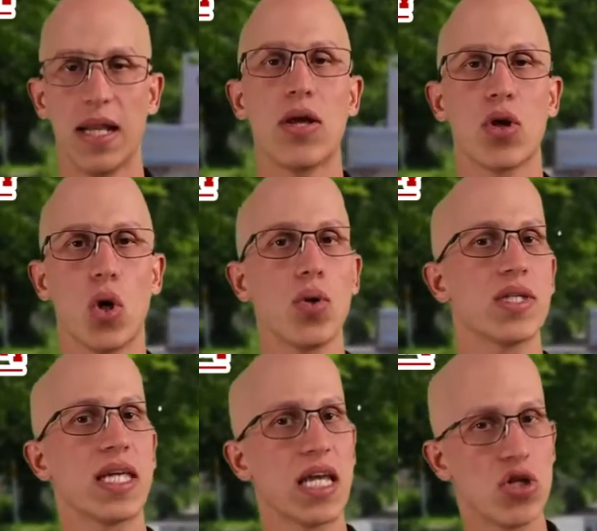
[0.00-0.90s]
Now the
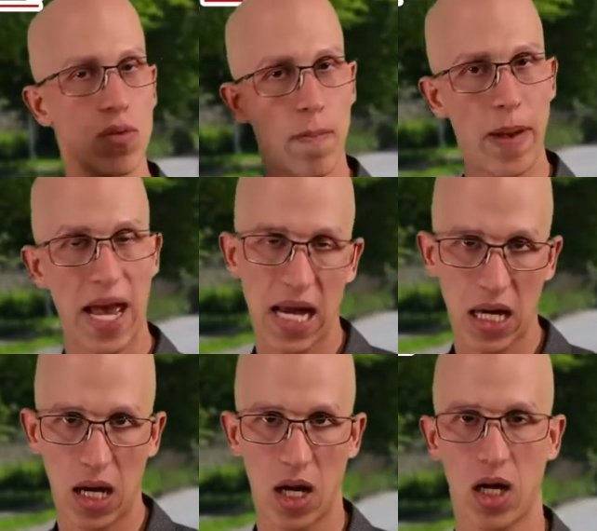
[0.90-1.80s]
goal is to get you
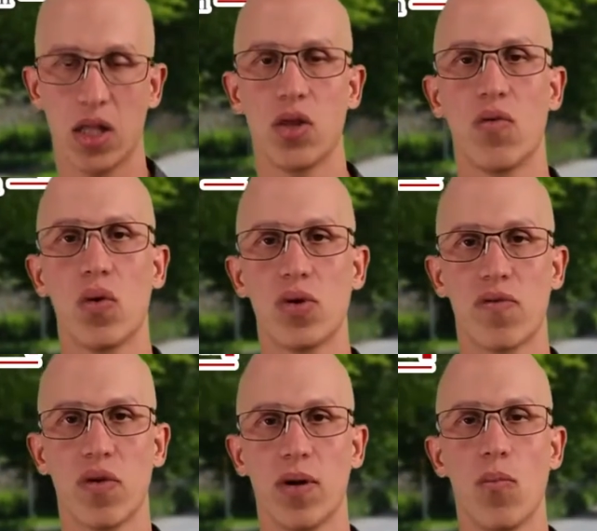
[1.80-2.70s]
back on the road
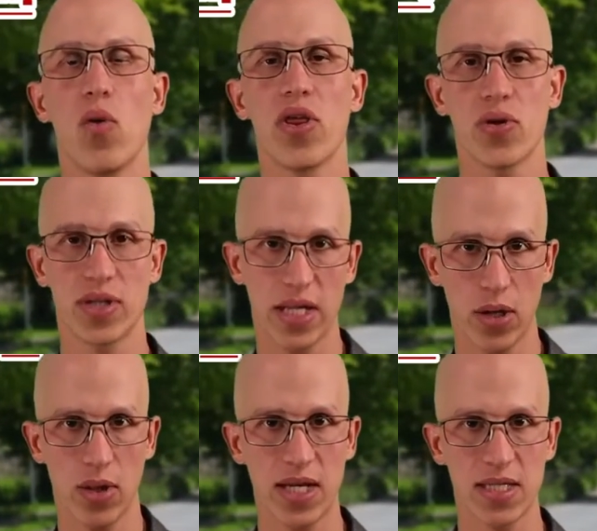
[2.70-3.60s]
to freedom with your
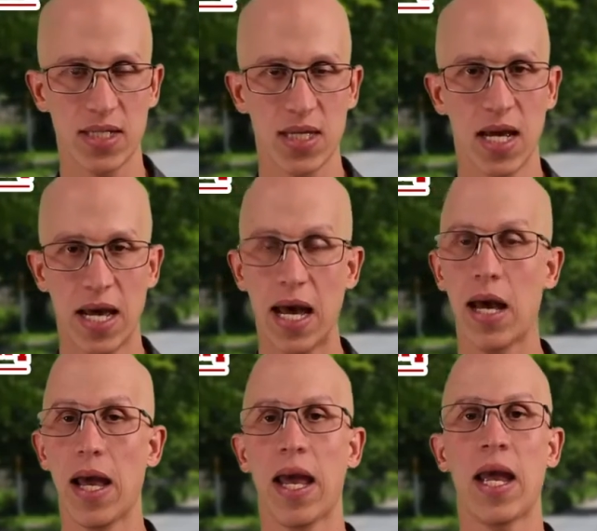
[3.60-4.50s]
CDL license,
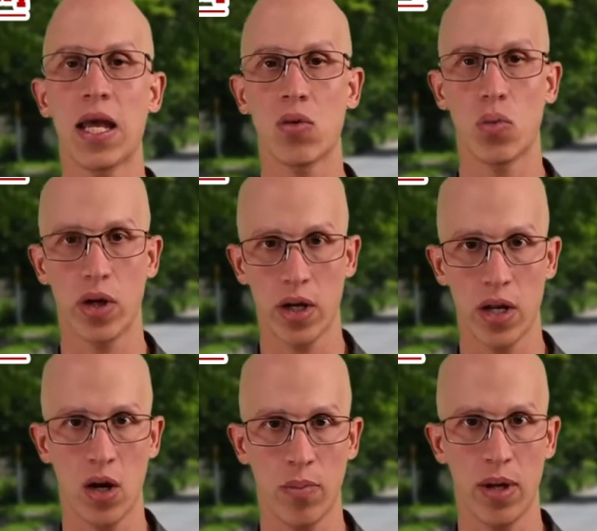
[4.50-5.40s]
and we're
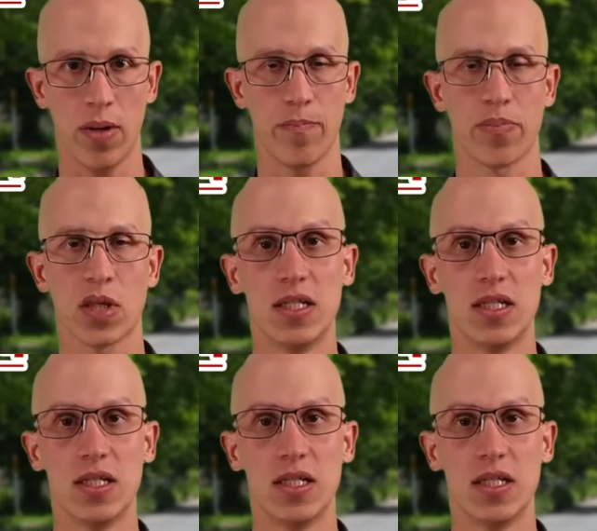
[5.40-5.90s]
here to help you out.